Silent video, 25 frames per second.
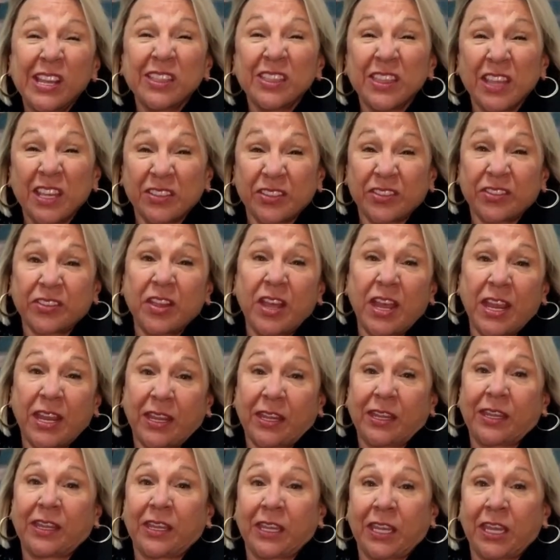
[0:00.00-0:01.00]
That's like
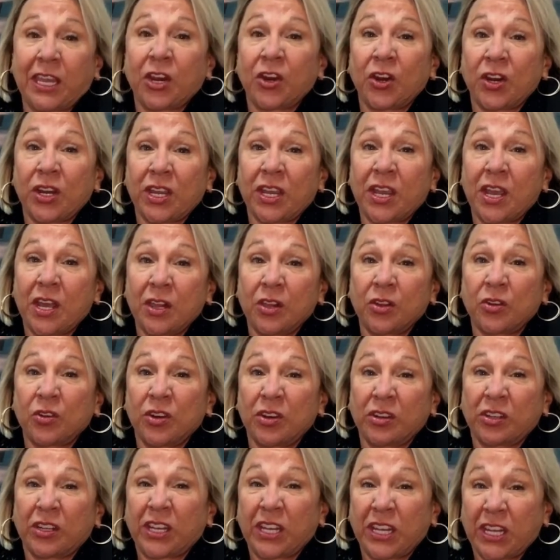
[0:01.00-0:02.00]
Gary Keller
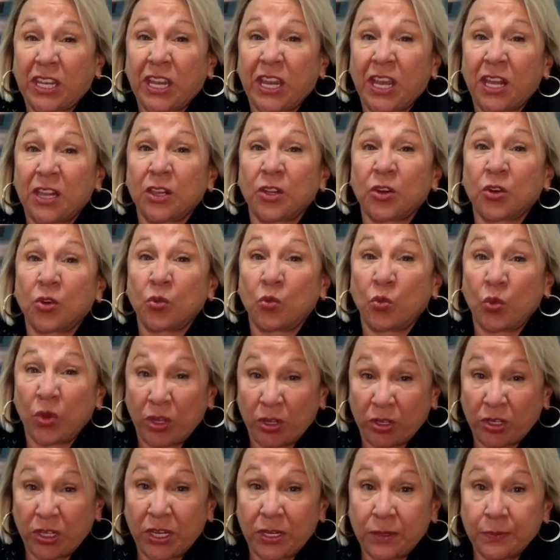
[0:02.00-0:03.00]
at Keller
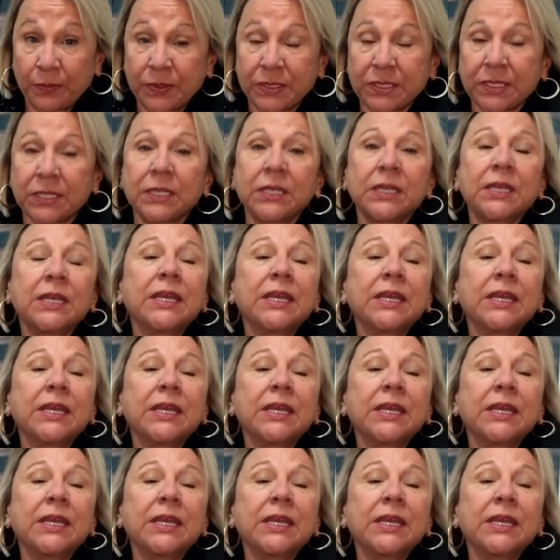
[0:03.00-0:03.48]
Williams.